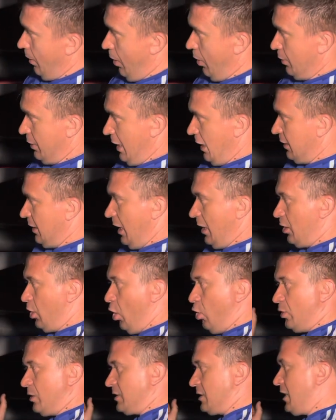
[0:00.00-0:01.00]
Okay, that
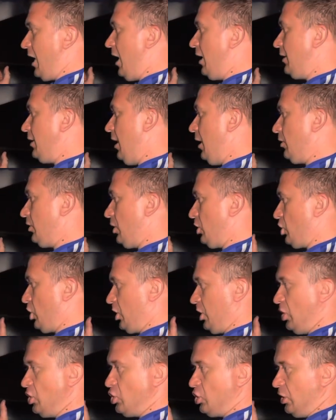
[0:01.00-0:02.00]
code is gone now. The check
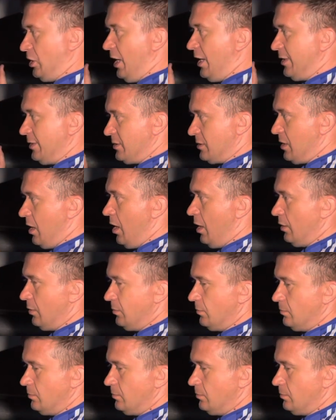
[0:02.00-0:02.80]
engine light is gone.